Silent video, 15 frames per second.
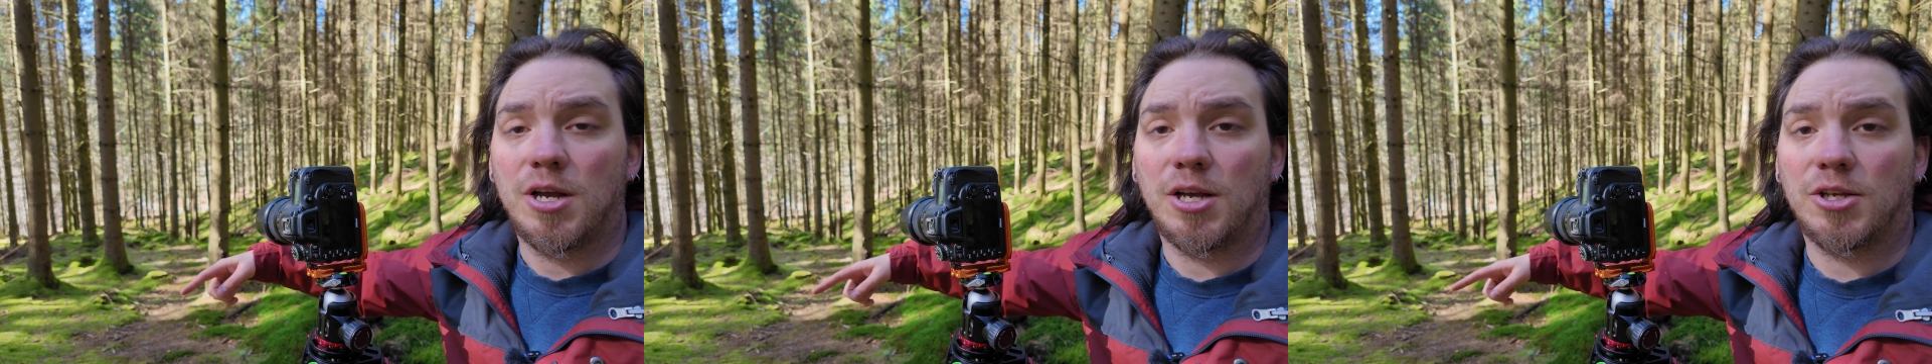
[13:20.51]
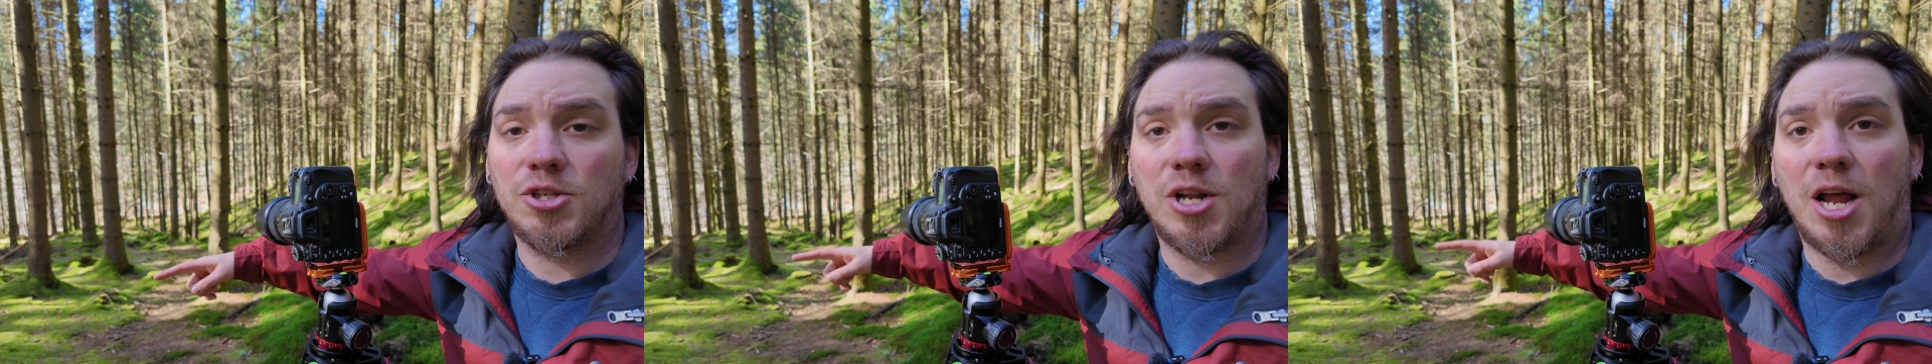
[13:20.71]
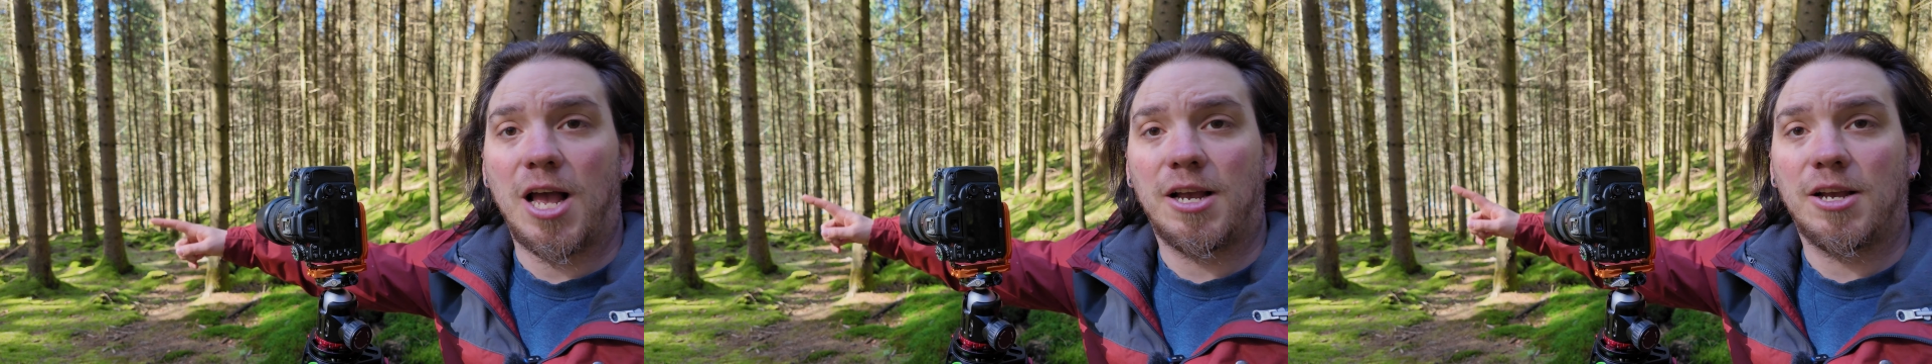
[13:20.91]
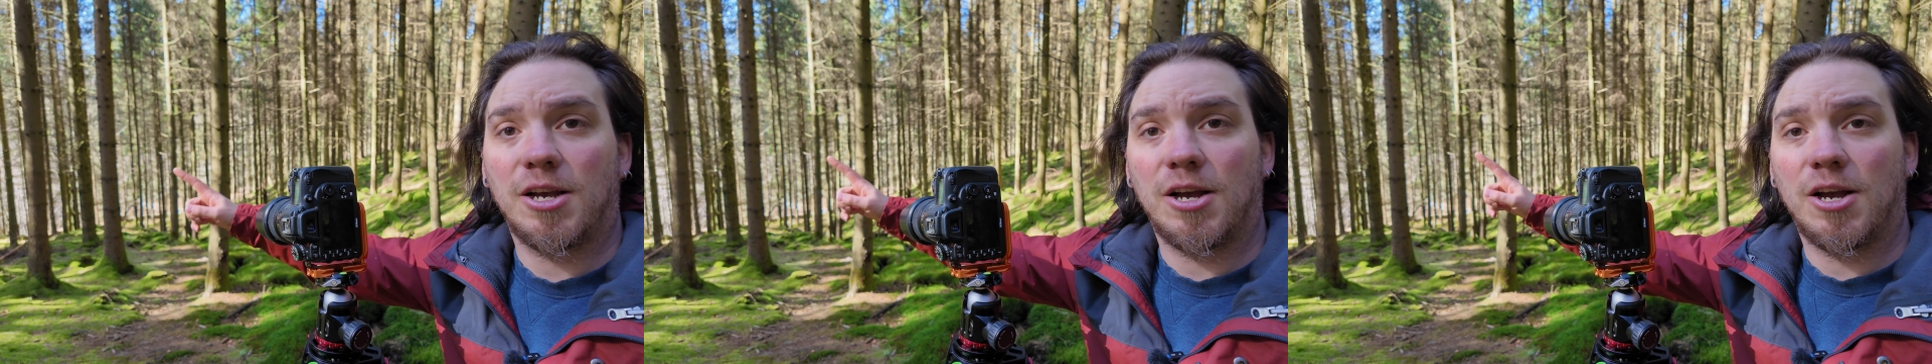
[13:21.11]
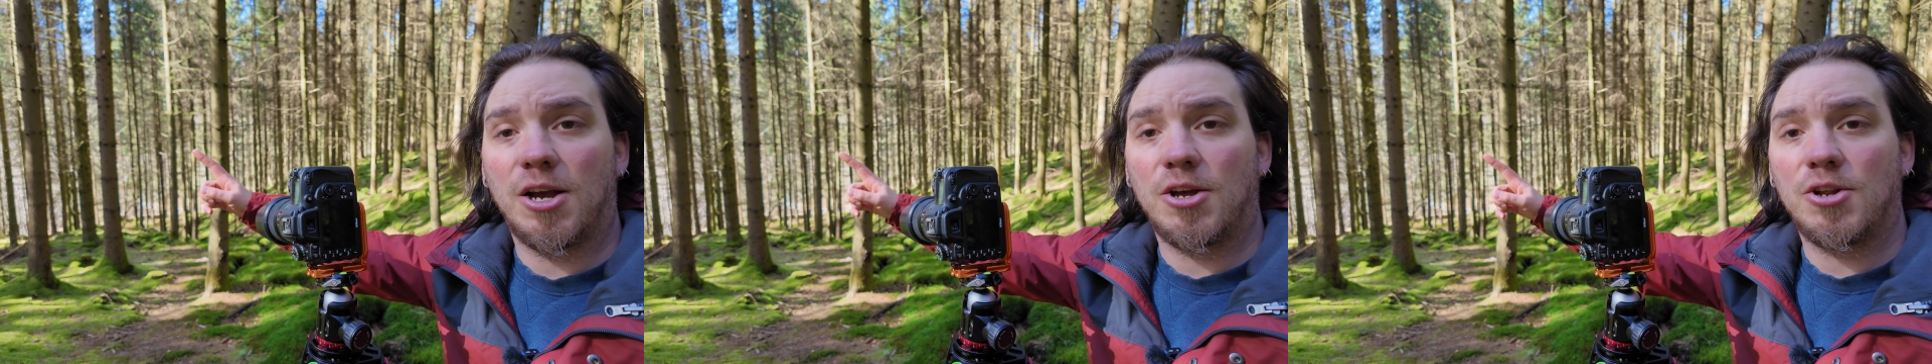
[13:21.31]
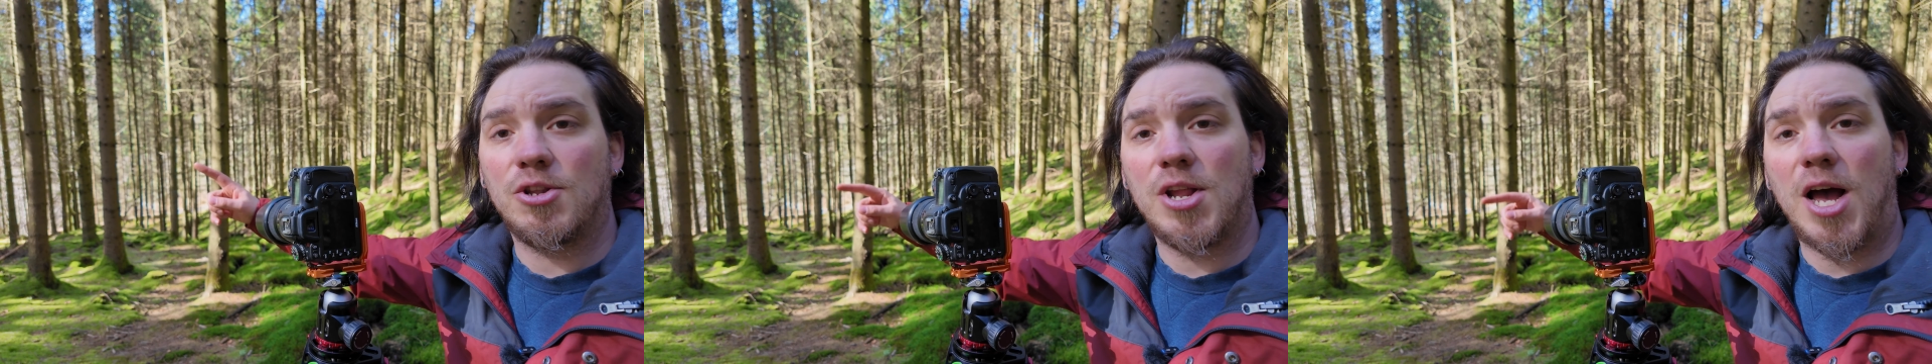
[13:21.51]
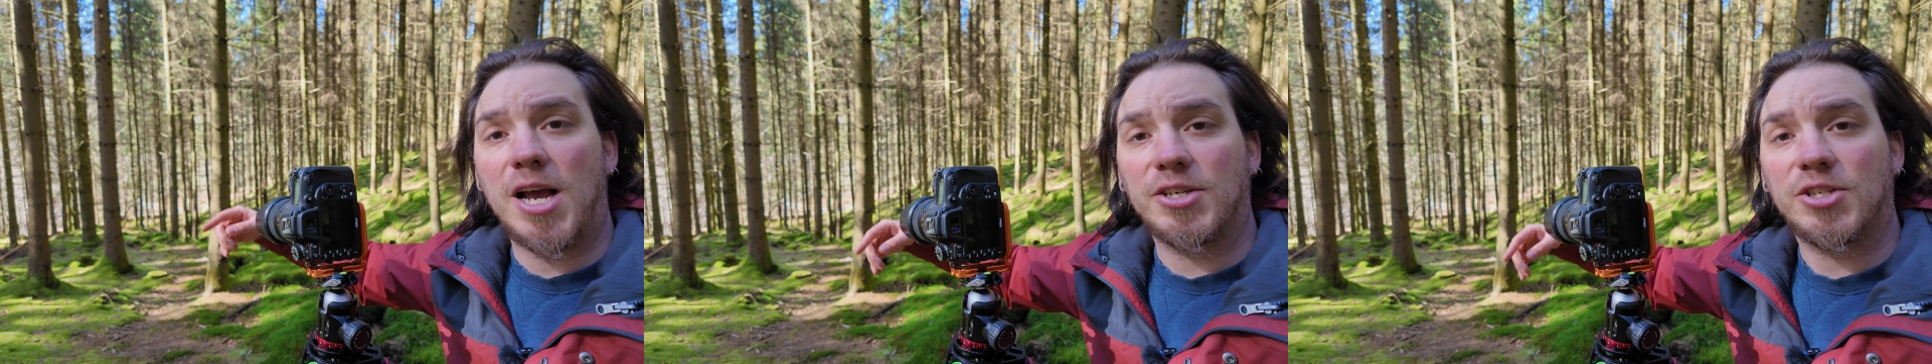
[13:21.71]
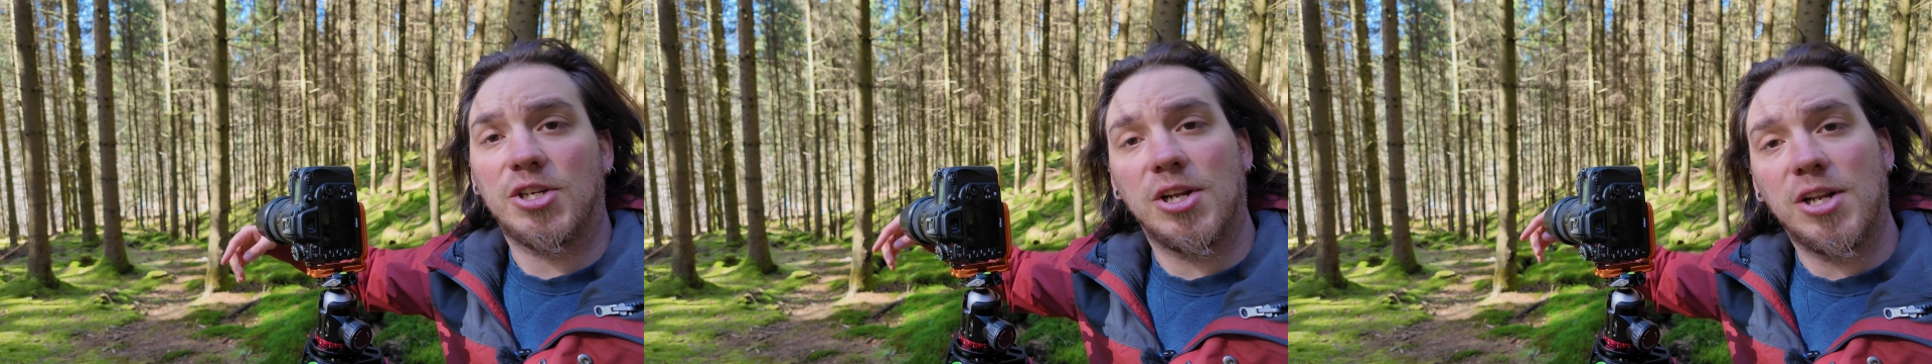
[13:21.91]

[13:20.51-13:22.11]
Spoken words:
It's like a nice